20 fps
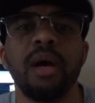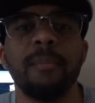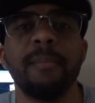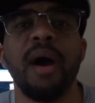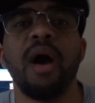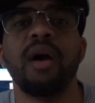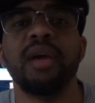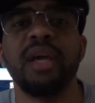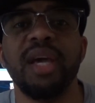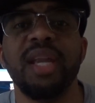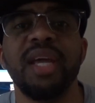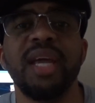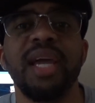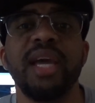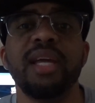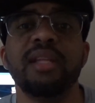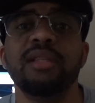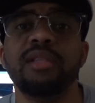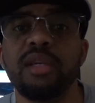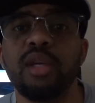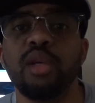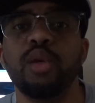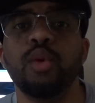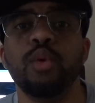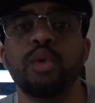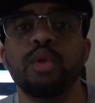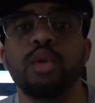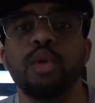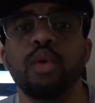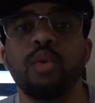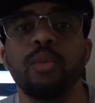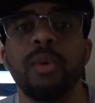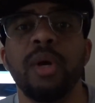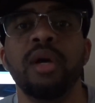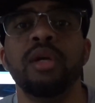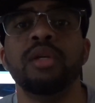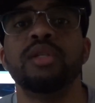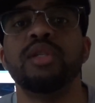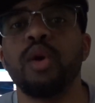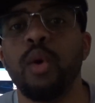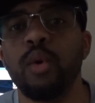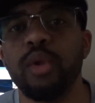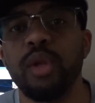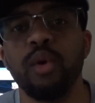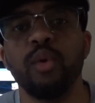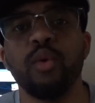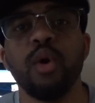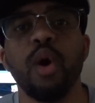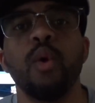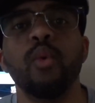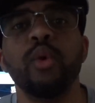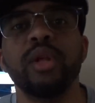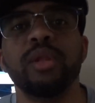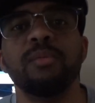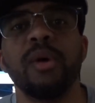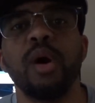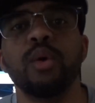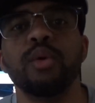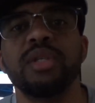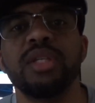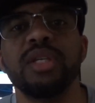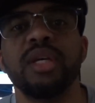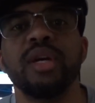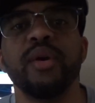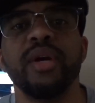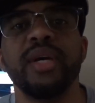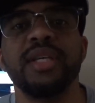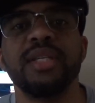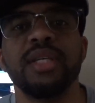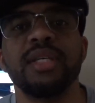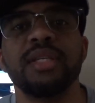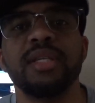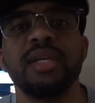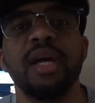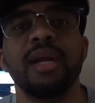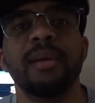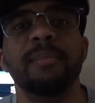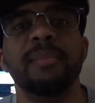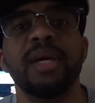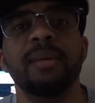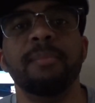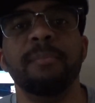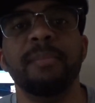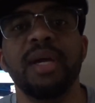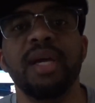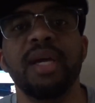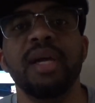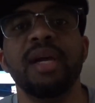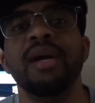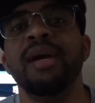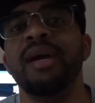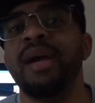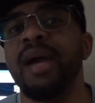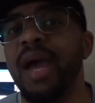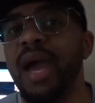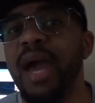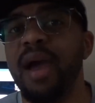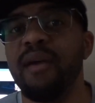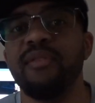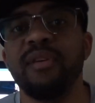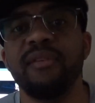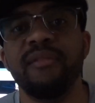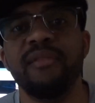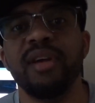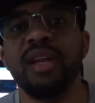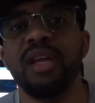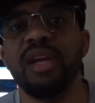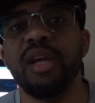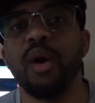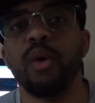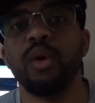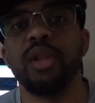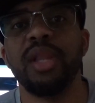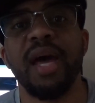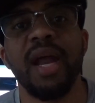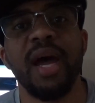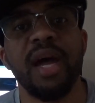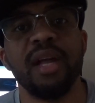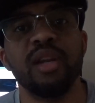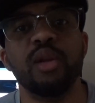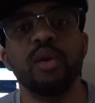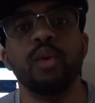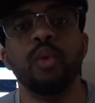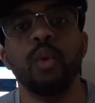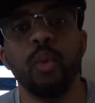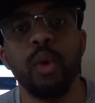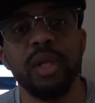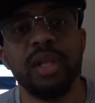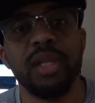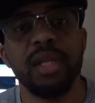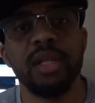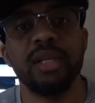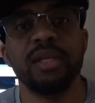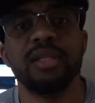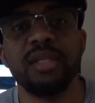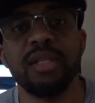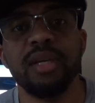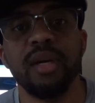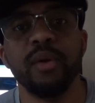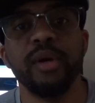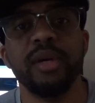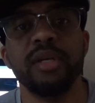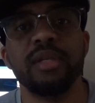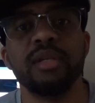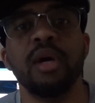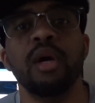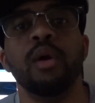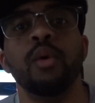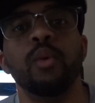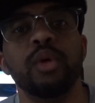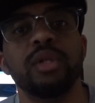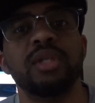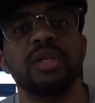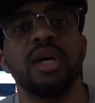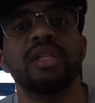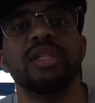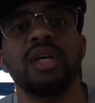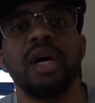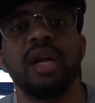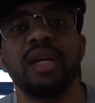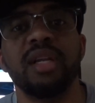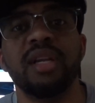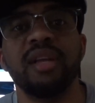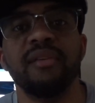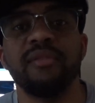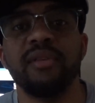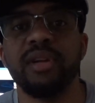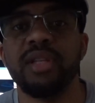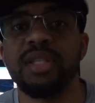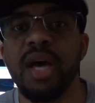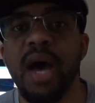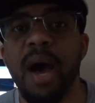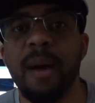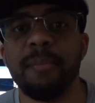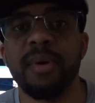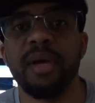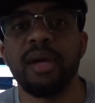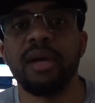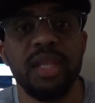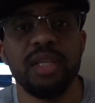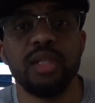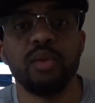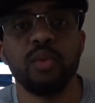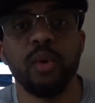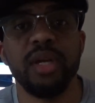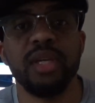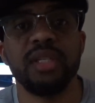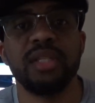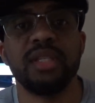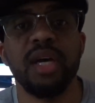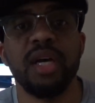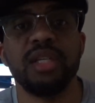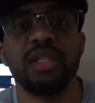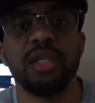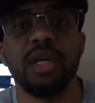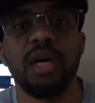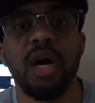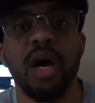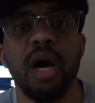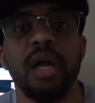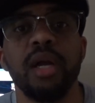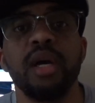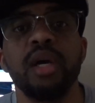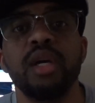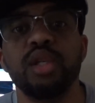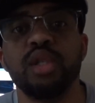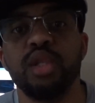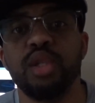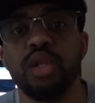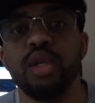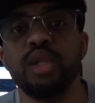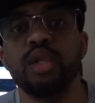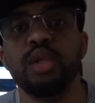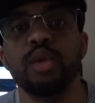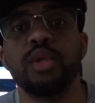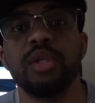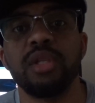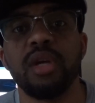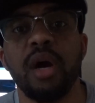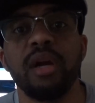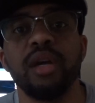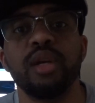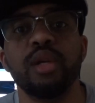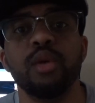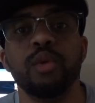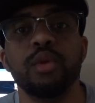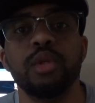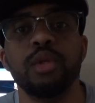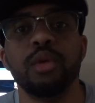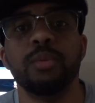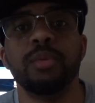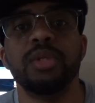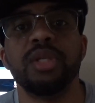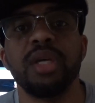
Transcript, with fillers: about getting into YouTube. So the Grow with Moe series is going to be me. Every video that I do within the series will touch on a different topic. This one is touching on, should you start a YouTube